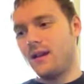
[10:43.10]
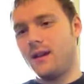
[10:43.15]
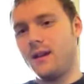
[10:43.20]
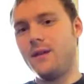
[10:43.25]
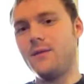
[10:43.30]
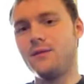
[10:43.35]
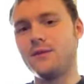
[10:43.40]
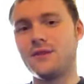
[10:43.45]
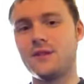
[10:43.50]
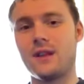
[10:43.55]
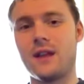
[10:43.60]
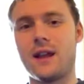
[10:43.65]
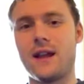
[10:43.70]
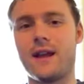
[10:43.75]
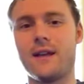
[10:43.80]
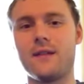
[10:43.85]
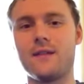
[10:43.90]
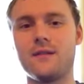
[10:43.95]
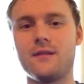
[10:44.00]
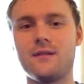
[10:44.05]
it was
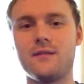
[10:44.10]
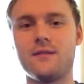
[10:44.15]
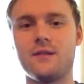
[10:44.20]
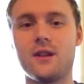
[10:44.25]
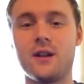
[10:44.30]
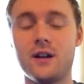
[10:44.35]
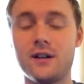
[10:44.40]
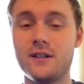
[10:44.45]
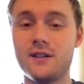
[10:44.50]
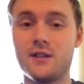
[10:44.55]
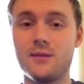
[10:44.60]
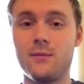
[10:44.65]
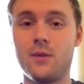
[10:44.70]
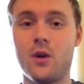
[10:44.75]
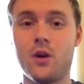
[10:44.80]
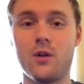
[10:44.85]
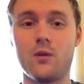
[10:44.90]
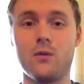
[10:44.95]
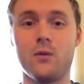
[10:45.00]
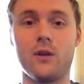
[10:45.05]
like custom
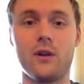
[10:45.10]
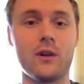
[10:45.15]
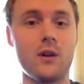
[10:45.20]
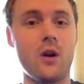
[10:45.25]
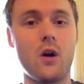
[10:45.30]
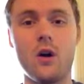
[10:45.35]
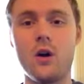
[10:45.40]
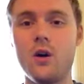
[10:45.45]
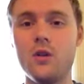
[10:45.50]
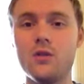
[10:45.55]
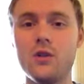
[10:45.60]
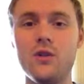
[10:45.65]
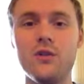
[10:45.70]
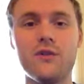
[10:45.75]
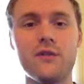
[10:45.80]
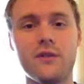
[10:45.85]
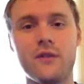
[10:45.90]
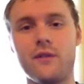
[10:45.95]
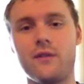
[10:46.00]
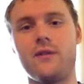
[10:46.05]
artwork all
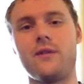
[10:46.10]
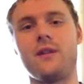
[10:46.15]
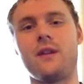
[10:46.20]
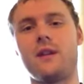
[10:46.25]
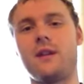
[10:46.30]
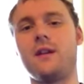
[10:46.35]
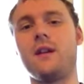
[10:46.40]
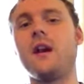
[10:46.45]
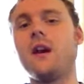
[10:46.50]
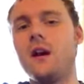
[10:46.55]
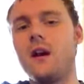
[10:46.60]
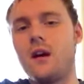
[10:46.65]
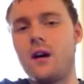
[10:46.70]
over the thing,